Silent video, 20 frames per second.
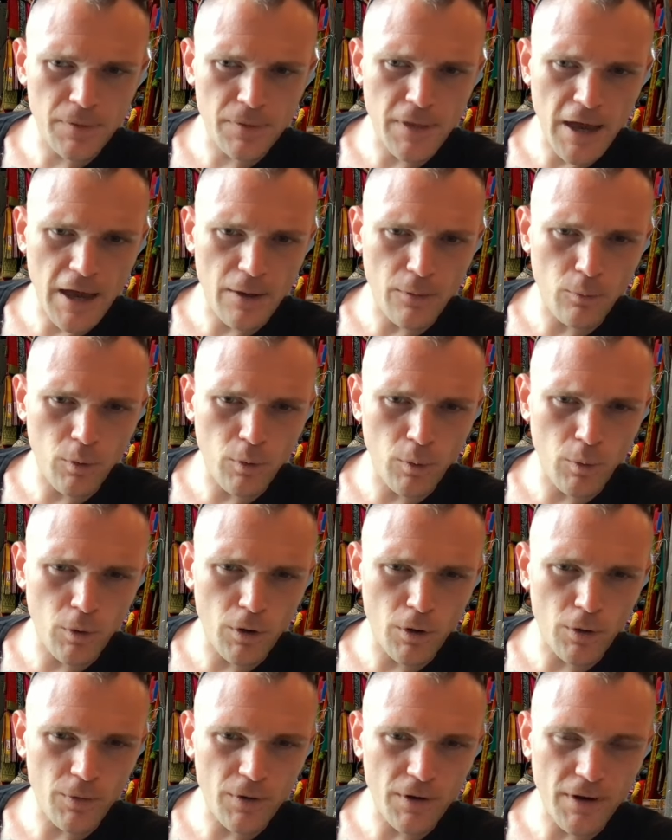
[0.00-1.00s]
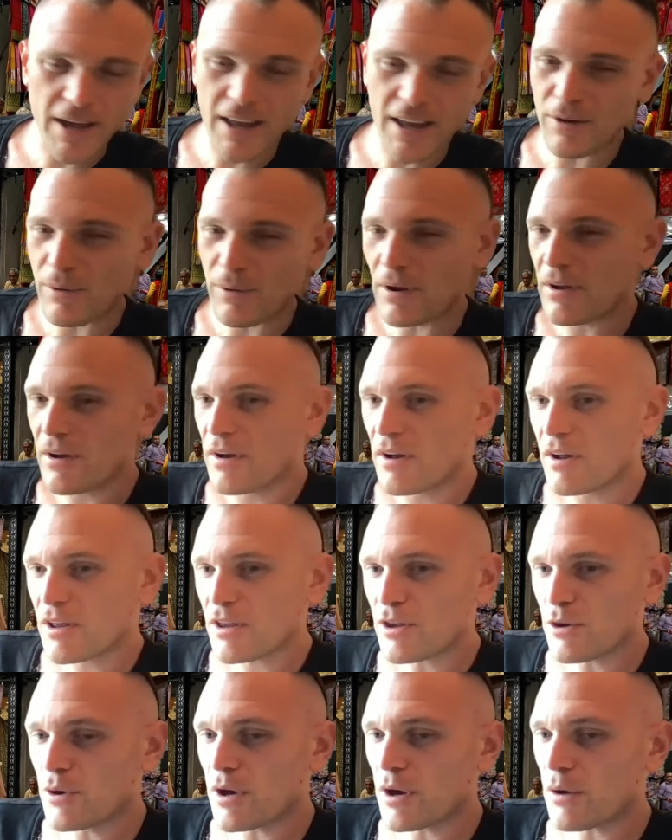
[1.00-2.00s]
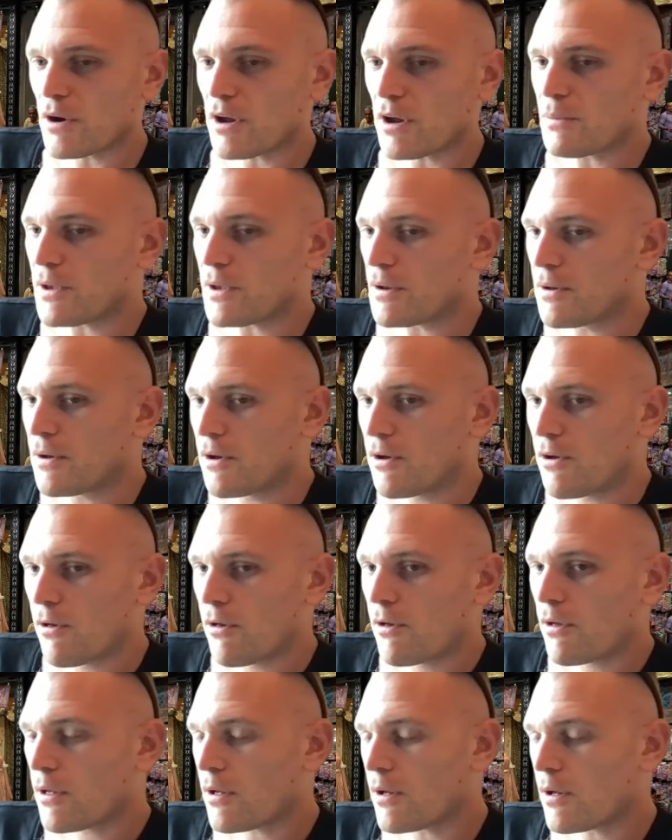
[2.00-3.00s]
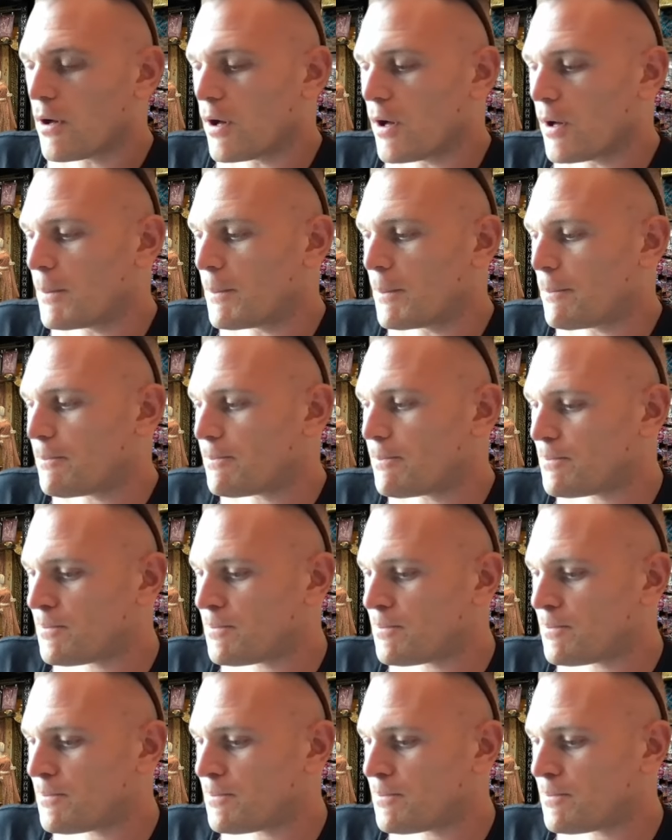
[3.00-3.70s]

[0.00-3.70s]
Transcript: that will work when anyway. You get what I mean. Um